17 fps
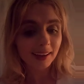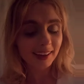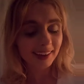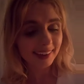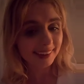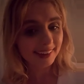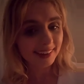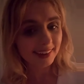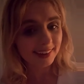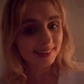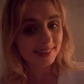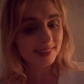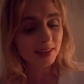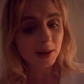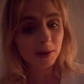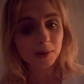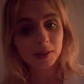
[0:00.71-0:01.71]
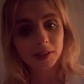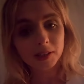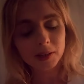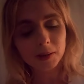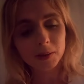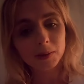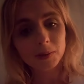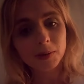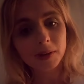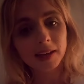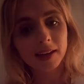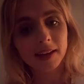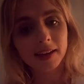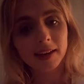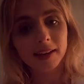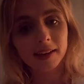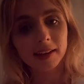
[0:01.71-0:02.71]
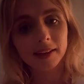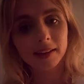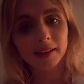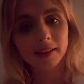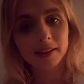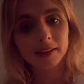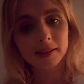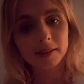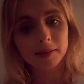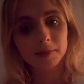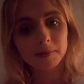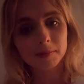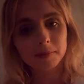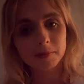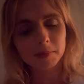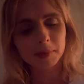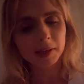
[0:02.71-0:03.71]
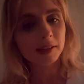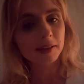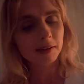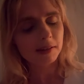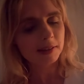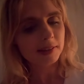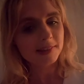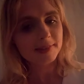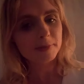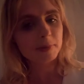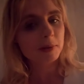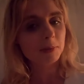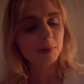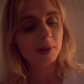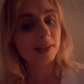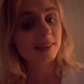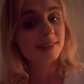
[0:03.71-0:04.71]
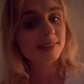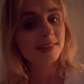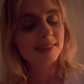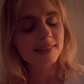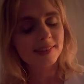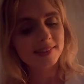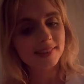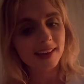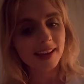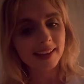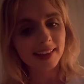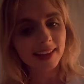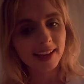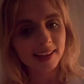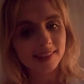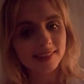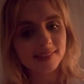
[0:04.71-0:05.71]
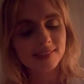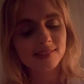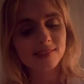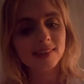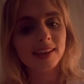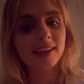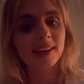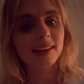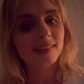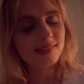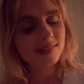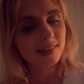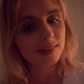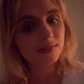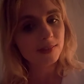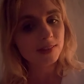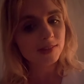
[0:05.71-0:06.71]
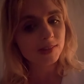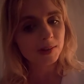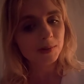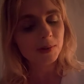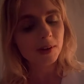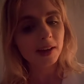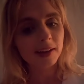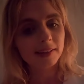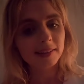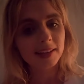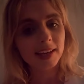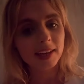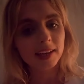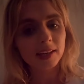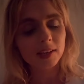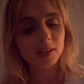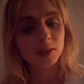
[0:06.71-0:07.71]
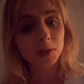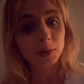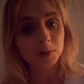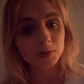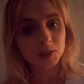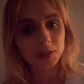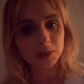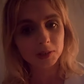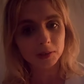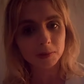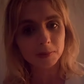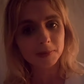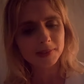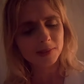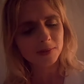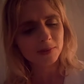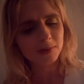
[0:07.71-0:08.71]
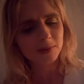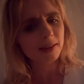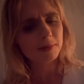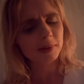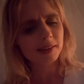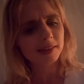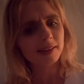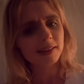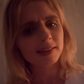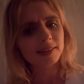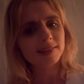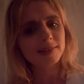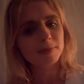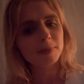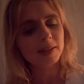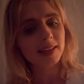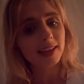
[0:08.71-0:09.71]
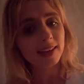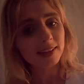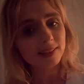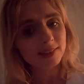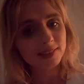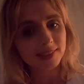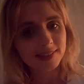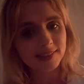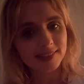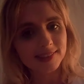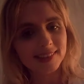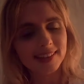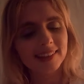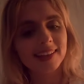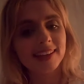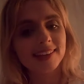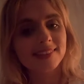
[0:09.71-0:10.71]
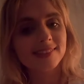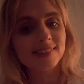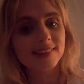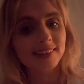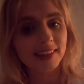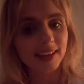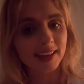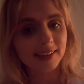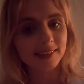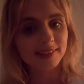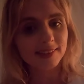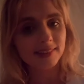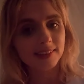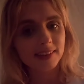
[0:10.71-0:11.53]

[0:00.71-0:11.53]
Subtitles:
Hi guys, how are you? My God, it's been a while since I last did a video on YouTube. So yeah, my God, it's been ages since I last did that.